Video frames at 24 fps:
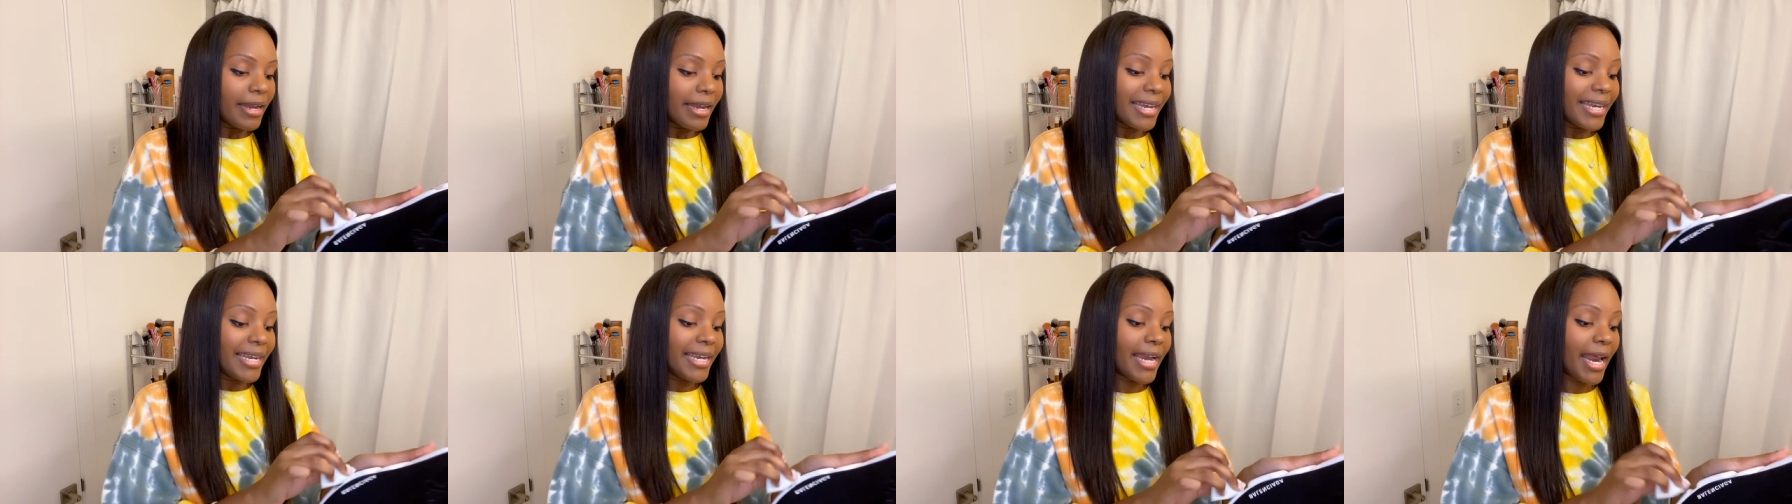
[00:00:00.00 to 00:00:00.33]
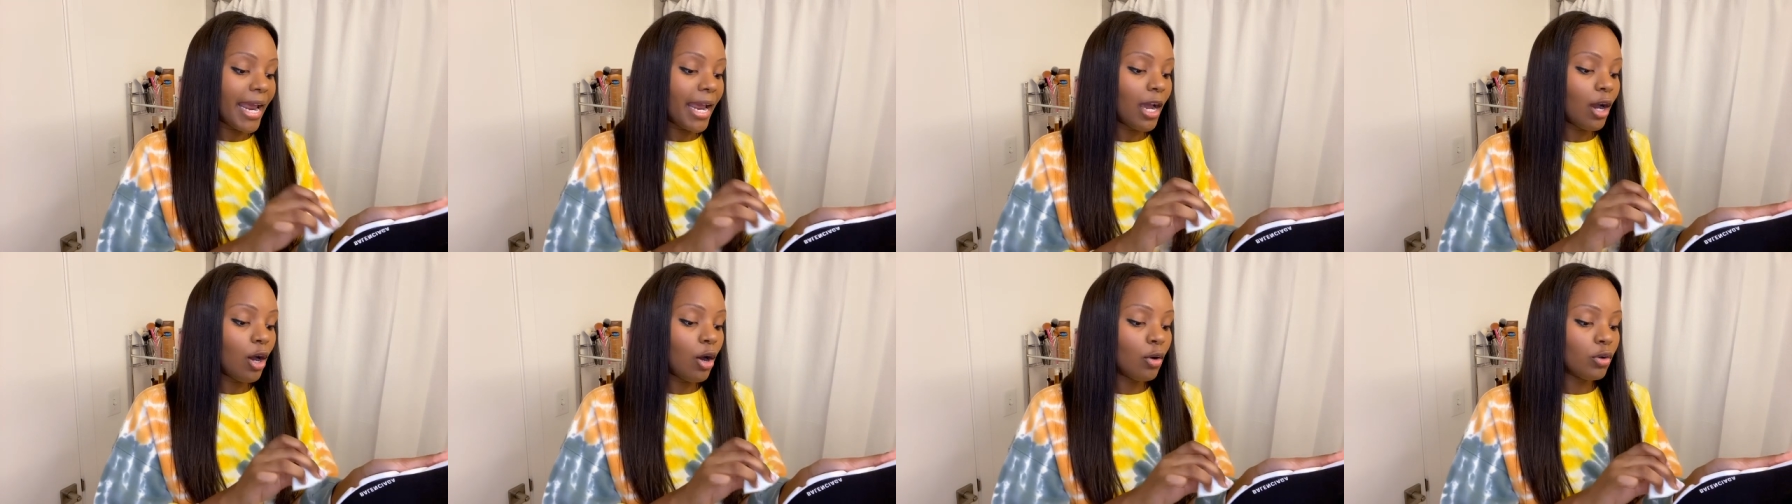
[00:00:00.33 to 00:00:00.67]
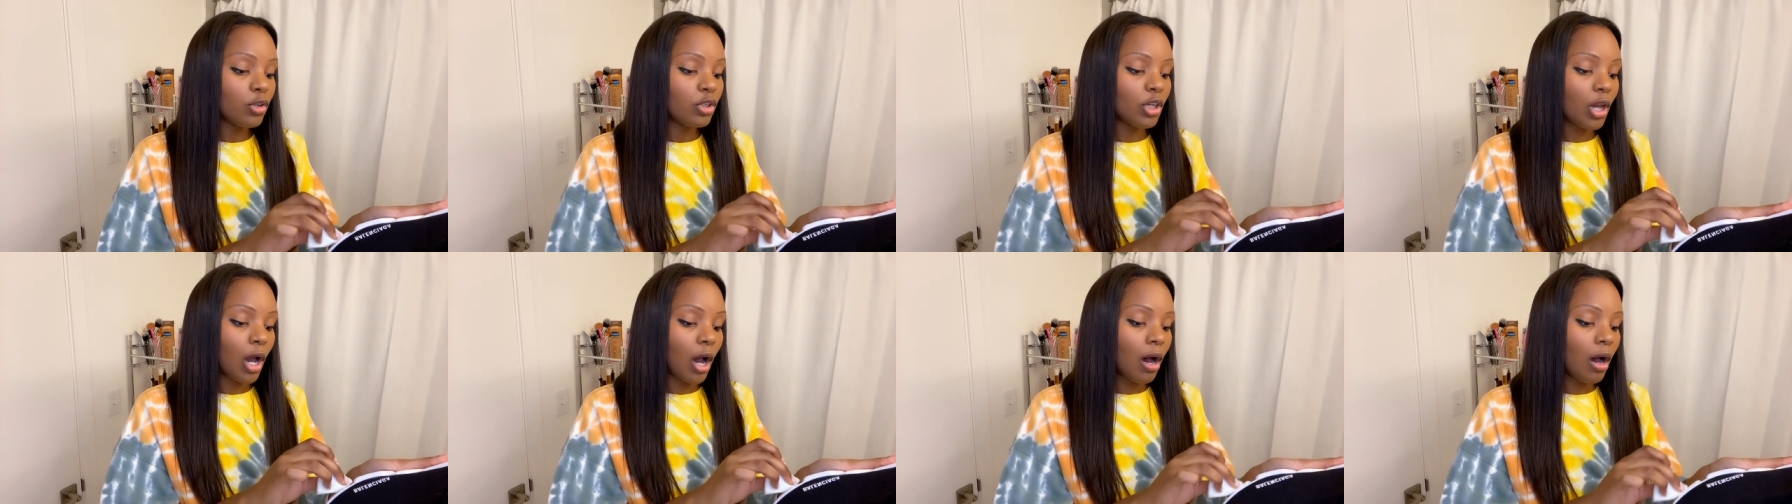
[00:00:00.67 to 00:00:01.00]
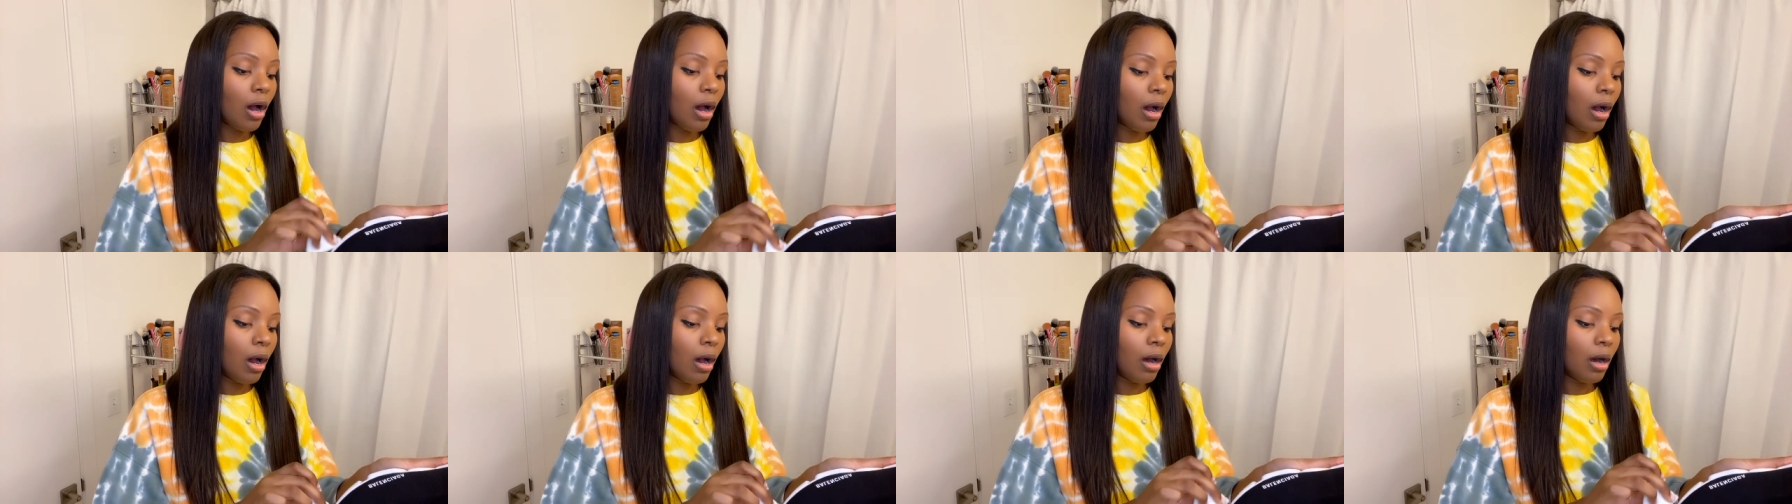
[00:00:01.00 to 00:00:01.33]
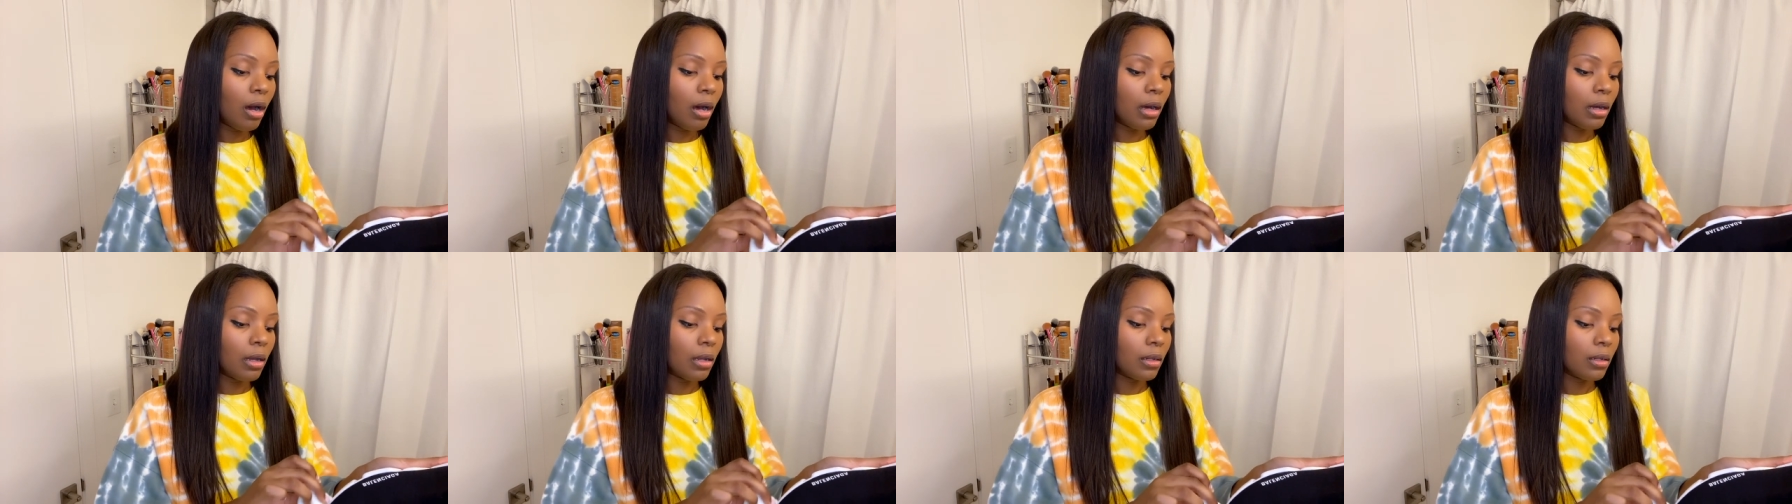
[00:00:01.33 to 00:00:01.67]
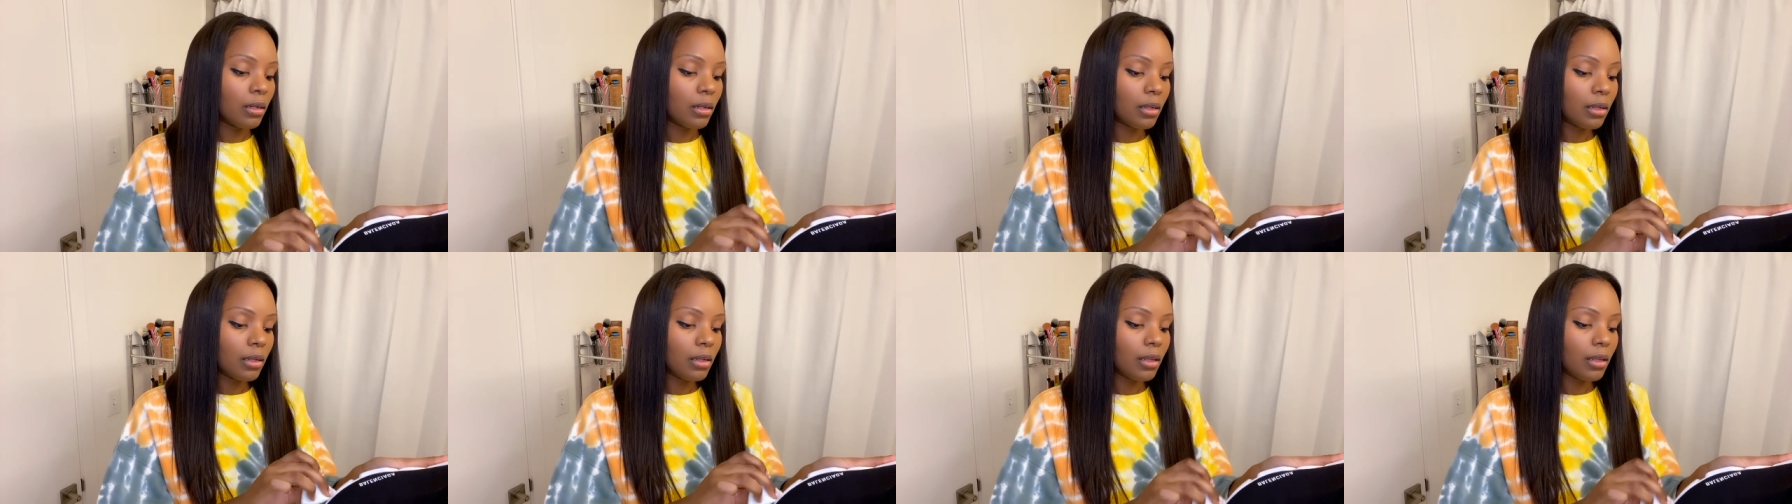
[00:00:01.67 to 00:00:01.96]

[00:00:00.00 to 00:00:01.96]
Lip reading: Nail, y'all.